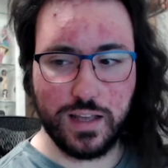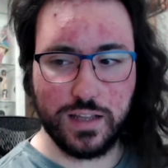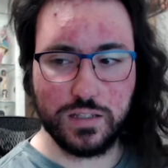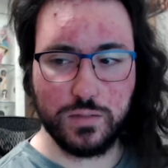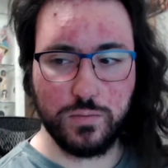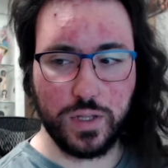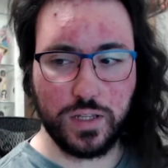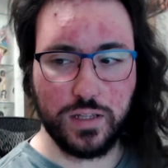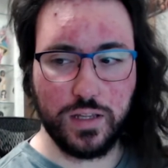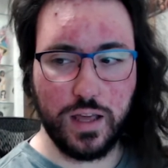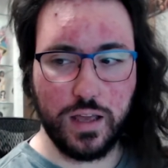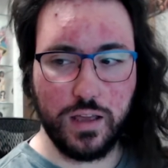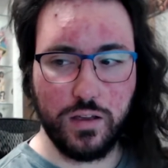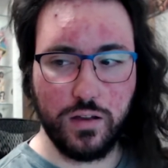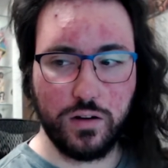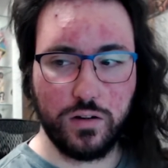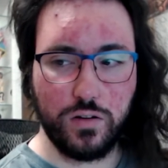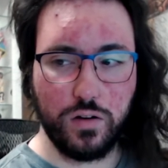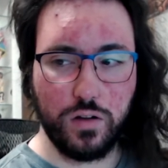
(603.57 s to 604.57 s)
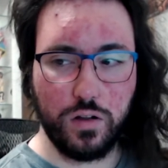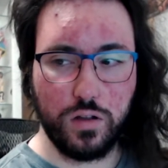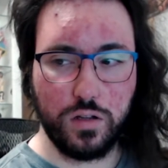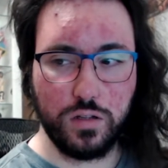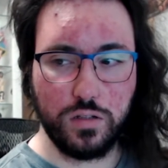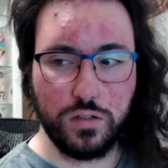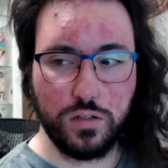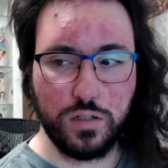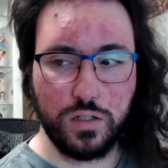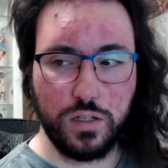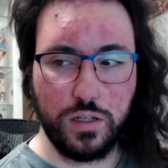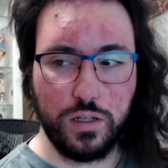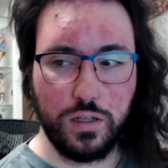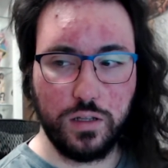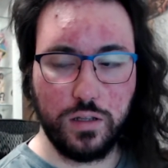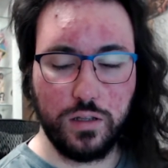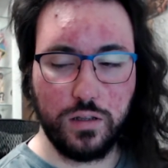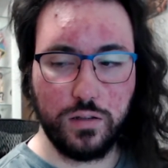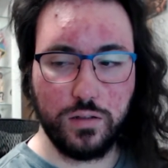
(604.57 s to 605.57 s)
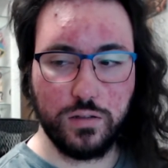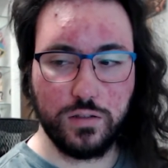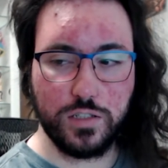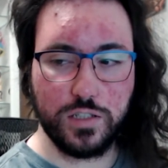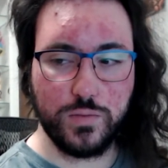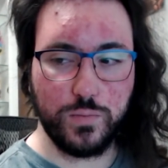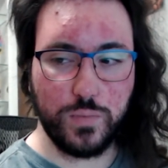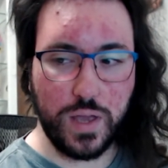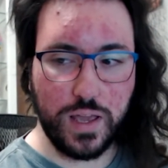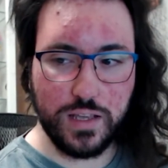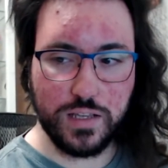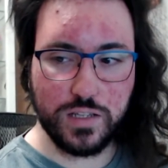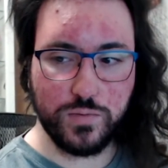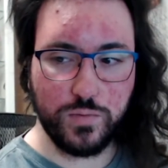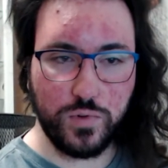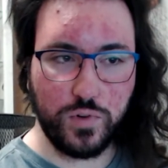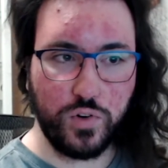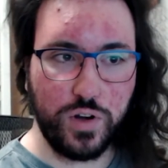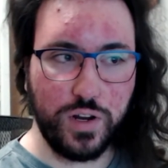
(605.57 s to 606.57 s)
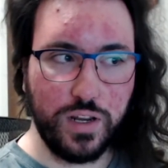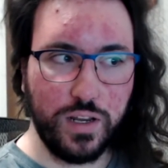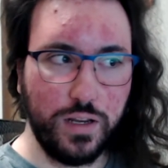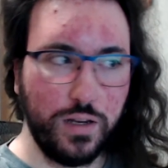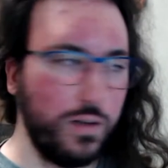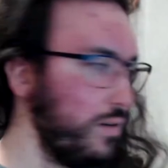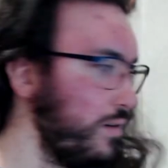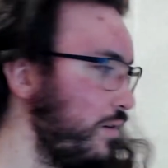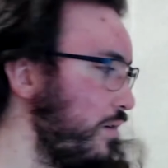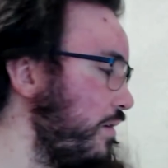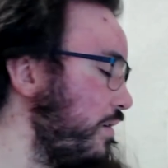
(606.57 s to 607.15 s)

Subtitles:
but they are on the Space Marine.